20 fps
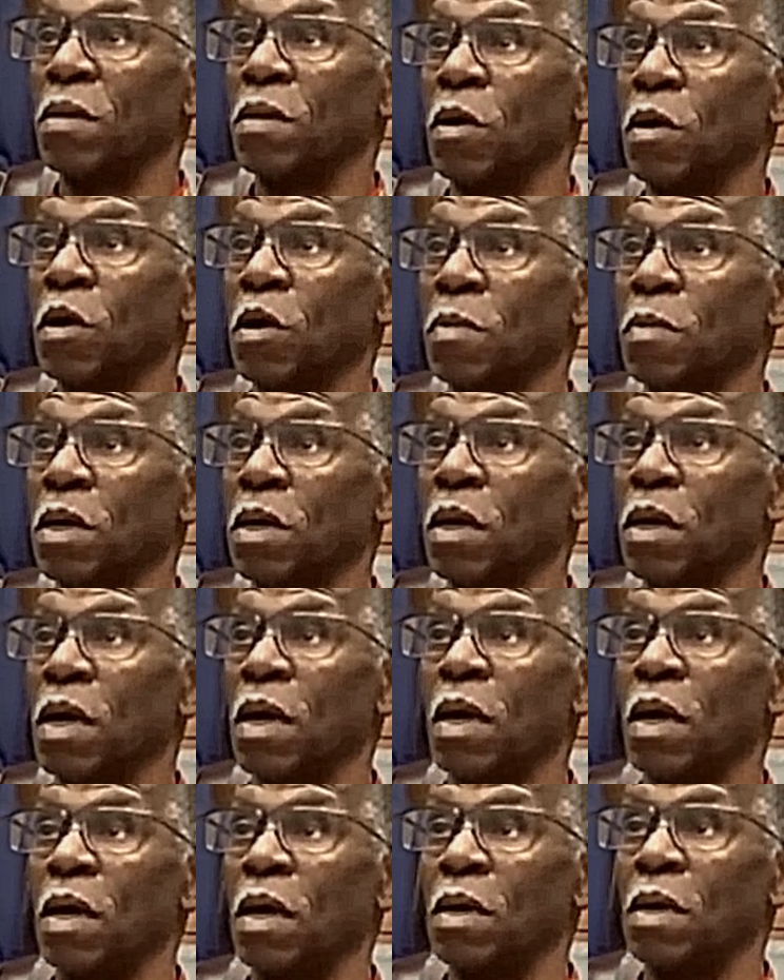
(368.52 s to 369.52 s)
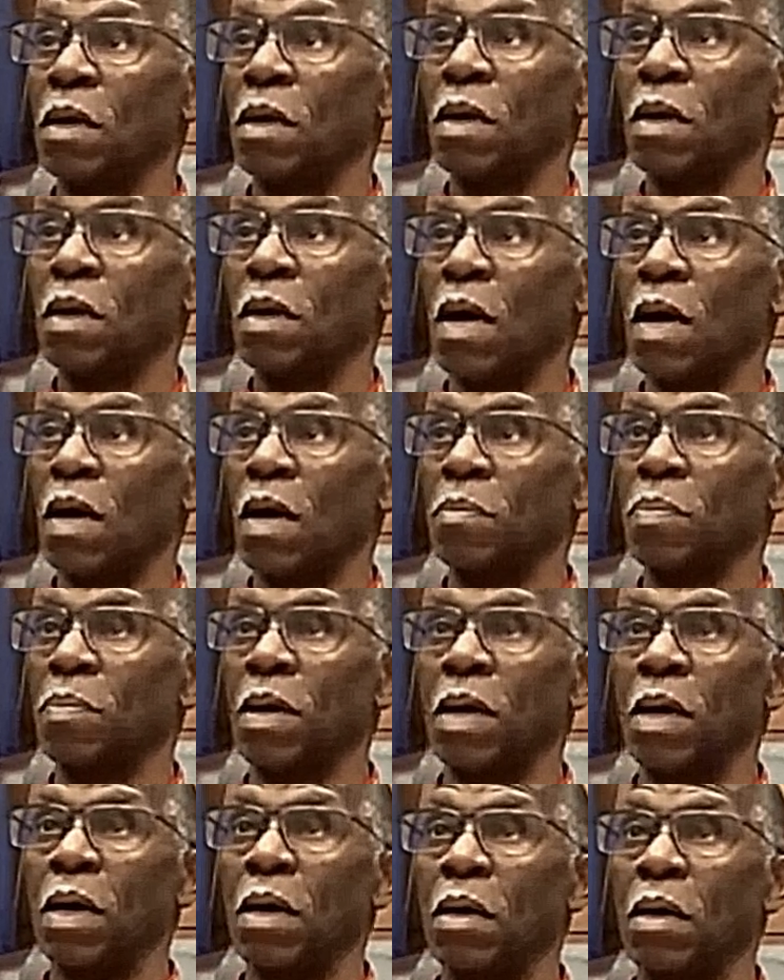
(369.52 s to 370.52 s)
the apartment and not
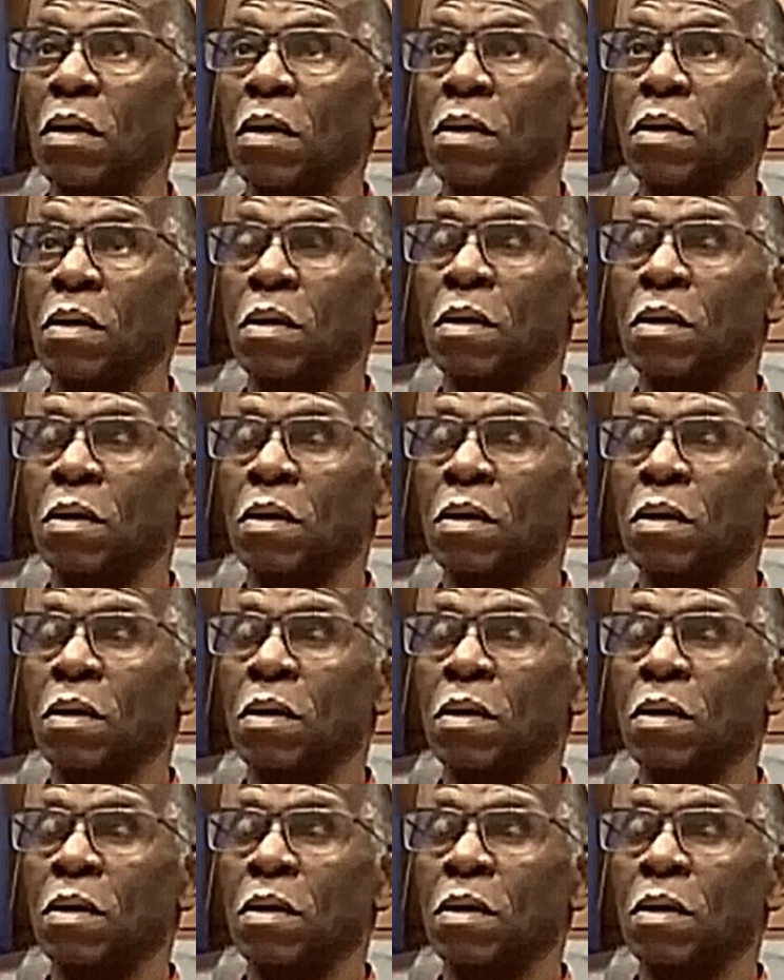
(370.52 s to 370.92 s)
pay.